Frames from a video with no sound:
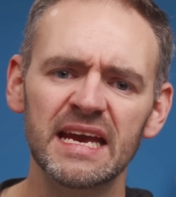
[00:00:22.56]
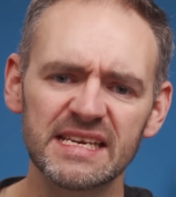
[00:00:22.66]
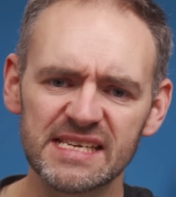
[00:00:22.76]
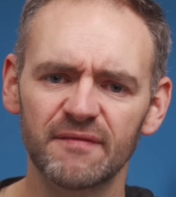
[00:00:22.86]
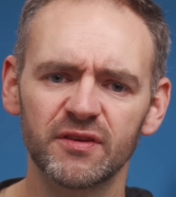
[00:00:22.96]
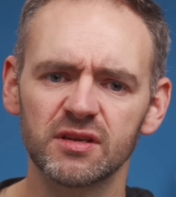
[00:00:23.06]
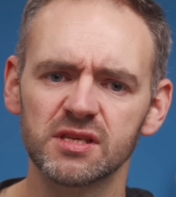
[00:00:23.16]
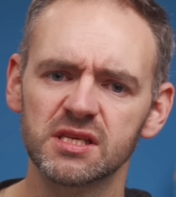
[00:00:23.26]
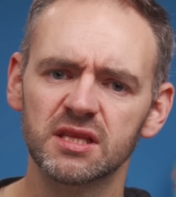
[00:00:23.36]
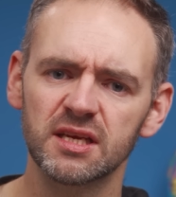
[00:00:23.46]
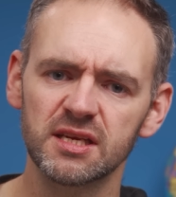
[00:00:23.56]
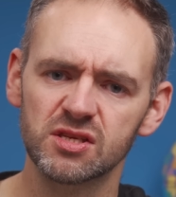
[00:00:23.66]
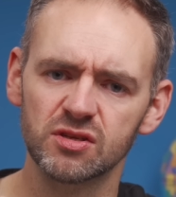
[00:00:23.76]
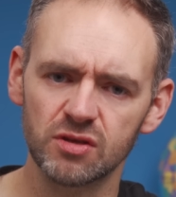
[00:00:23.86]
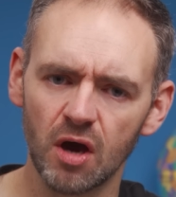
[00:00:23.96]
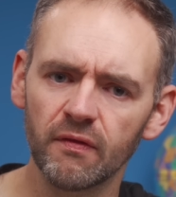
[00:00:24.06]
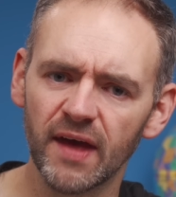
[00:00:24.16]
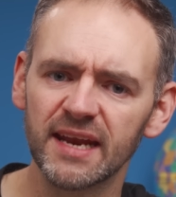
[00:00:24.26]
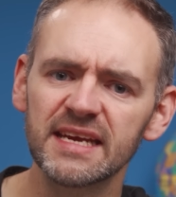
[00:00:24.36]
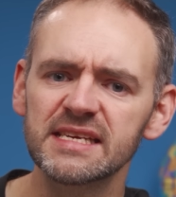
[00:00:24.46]
is evidence that it's not
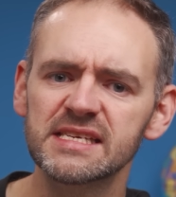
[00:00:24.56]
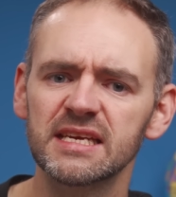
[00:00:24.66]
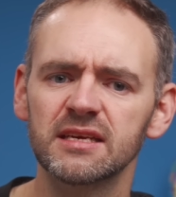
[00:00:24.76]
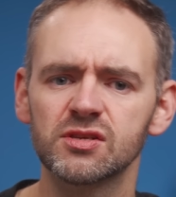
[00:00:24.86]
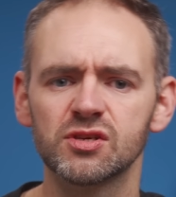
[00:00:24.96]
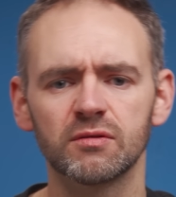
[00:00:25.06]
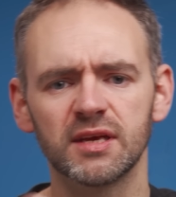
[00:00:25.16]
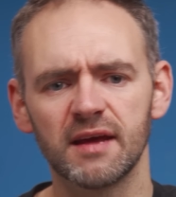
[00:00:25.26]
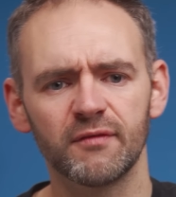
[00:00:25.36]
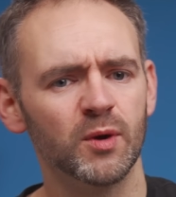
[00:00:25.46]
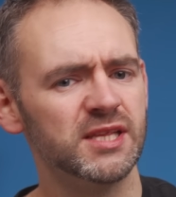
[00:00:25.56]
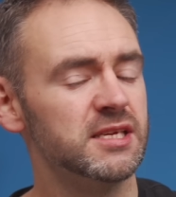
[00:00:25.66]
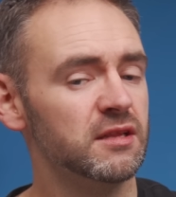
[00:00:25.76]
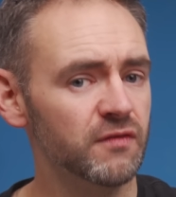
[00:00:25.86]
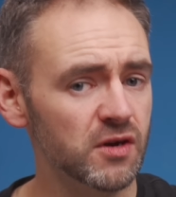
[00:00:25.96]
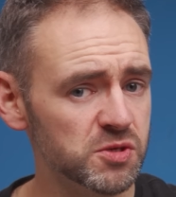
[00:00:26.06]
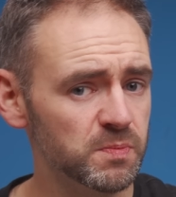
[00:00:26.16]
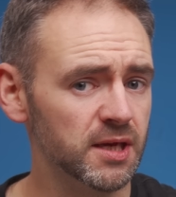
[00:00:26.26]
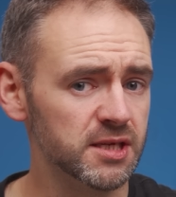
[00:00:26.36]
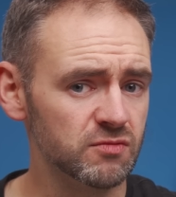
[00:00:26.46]
that easy and so they never went in the first
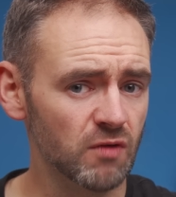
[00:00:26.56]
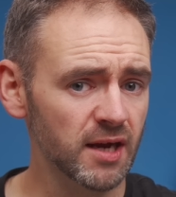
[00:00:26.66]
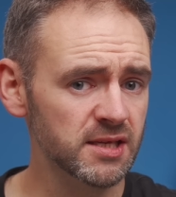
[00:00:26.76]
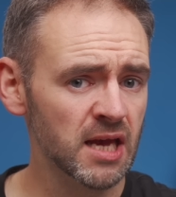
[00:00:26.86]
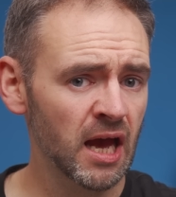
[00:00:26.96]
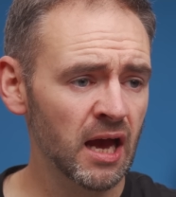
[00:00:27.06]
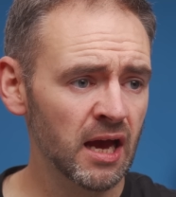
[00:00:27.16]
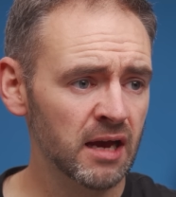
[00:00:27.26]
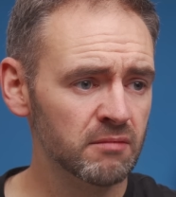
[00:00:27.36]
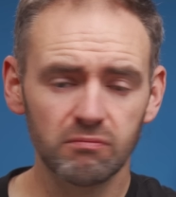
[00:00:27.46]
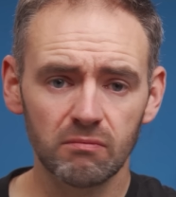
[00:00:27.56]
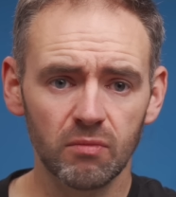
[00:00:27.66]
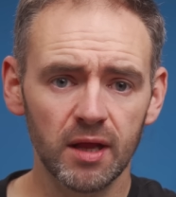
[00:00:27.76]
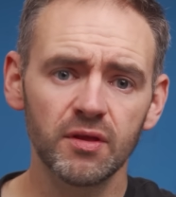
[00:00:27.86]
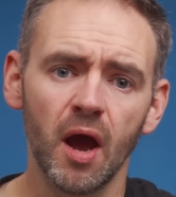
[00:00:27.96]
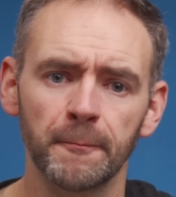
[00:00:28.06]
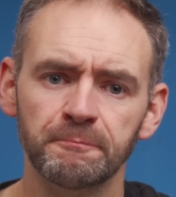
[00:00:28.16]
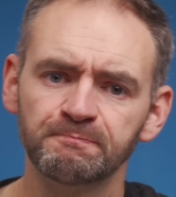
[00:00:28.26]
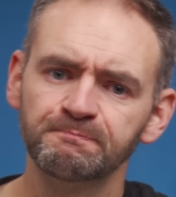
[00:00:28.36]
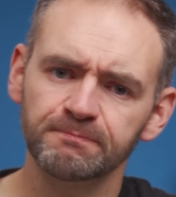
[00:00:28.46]
place, right? Well, no.
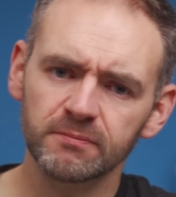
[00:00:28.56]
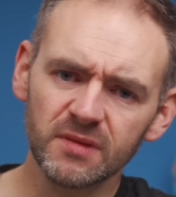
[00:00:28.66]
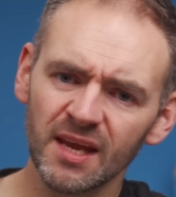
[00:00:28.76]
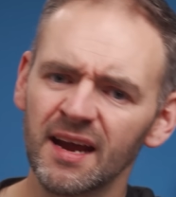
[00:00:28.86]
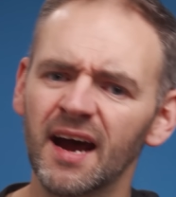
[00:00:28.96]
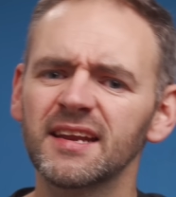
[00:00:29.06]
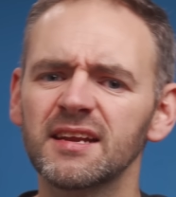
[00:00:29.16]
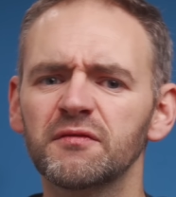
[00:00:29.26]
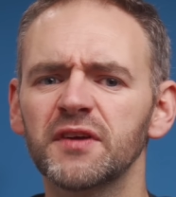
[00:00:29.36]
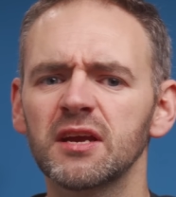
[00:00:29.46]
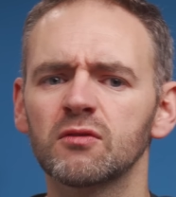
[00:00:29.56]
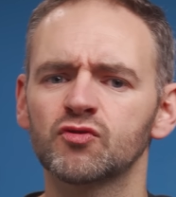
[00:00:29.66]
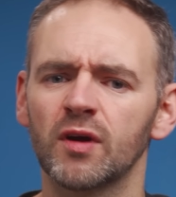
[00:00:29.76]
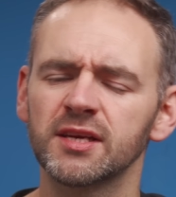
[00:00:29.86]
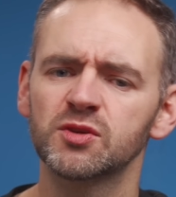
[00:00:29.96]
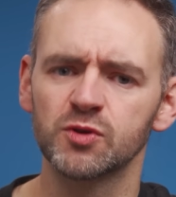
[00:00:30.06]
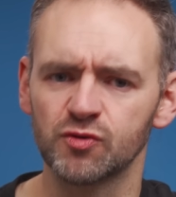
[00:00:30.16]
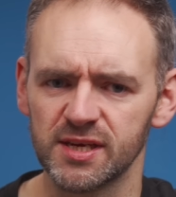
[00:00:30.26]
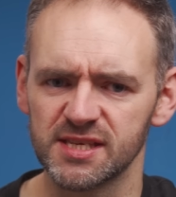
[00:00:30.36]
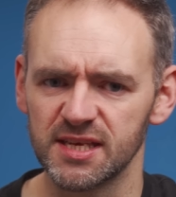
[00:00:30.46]
I did a video trying to
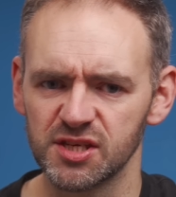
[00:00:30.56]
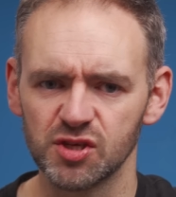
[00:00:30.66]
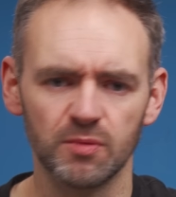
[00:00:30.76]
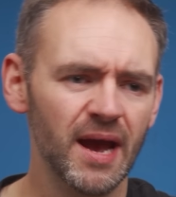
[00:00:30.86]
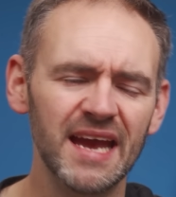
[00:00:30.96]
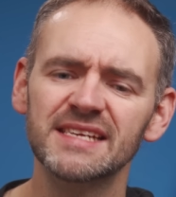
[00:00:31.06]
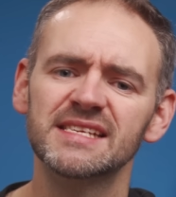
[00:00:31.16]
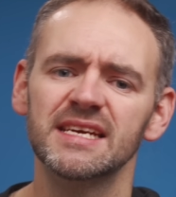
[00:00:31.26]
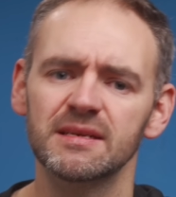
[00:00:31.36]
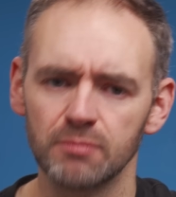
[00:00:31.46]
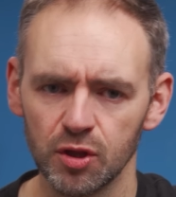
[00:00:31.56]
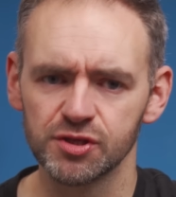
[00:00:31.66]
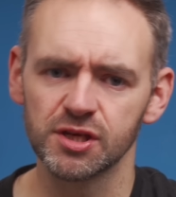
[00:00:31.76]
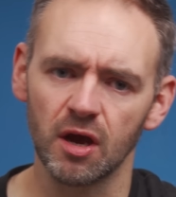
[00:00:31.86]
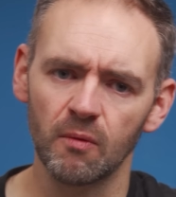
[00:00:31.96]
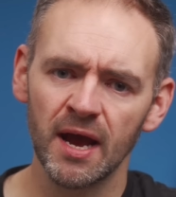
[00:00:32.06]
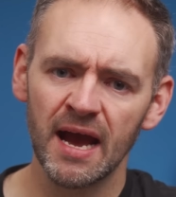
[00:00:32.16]
address this some 18 months ago.